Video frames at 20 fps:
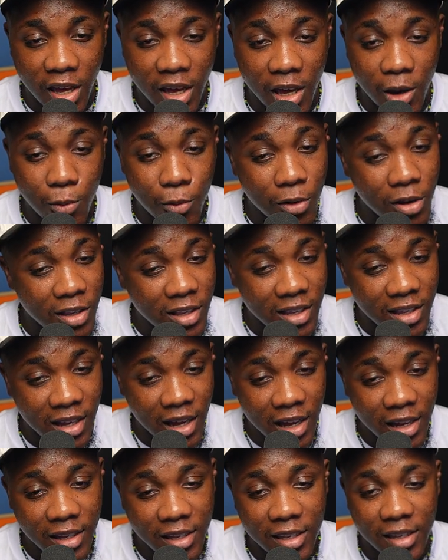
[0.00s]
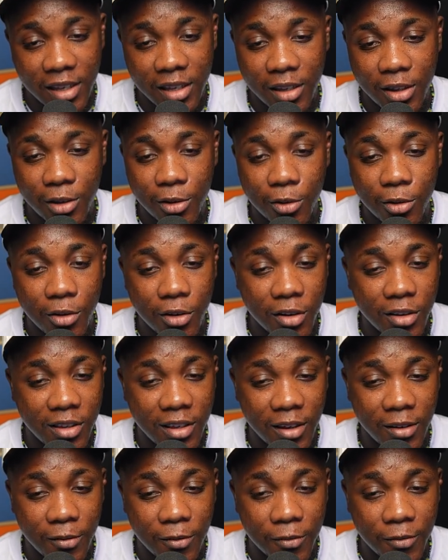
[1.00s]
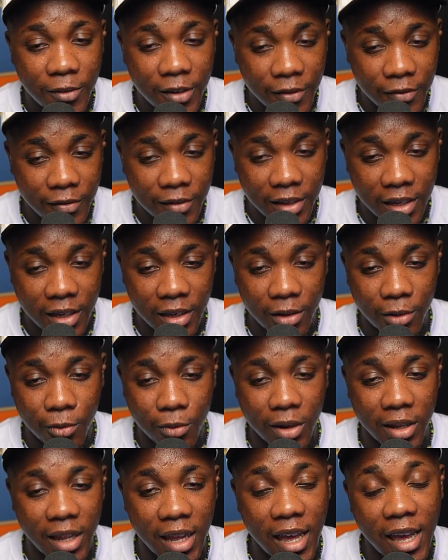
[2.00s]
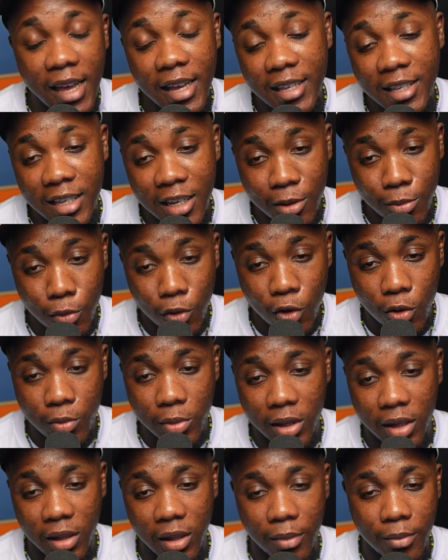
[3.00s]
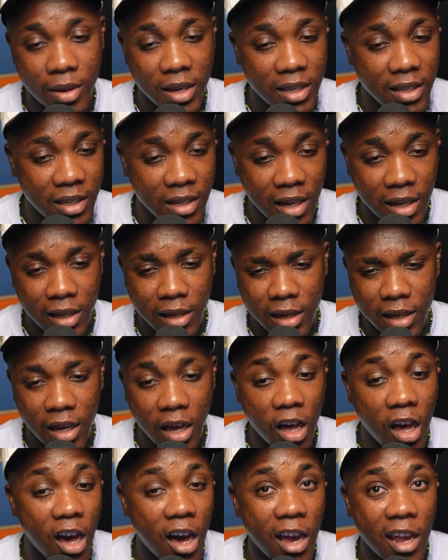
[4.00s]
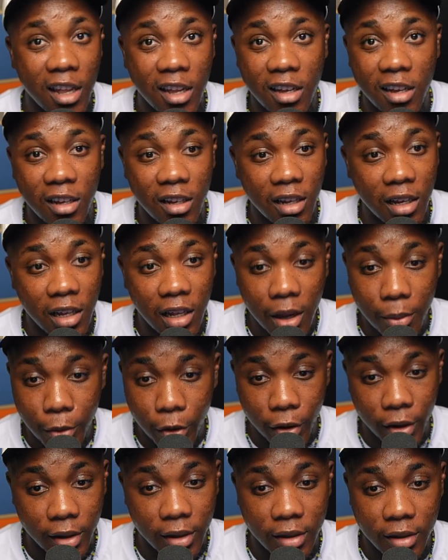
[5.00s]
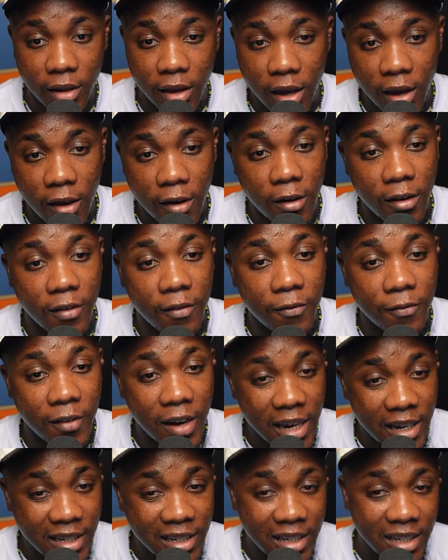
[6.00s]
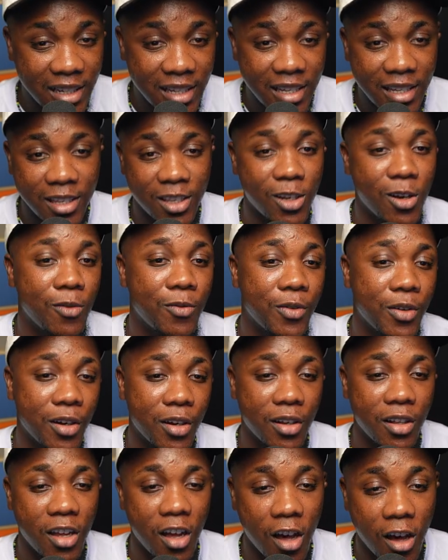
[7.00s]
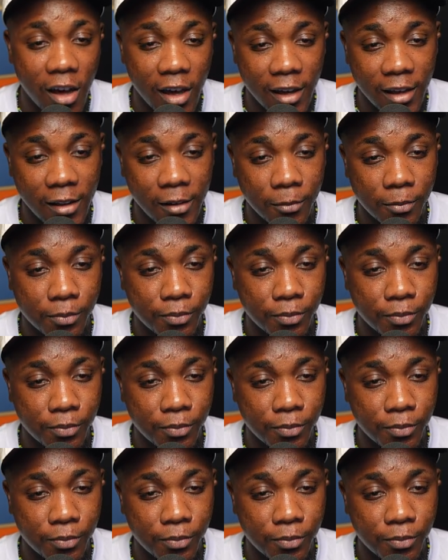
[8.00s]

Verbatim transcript: It wasn't until 2015 when ExxonMobil, or basically an oil conglomerate, finally discovered oil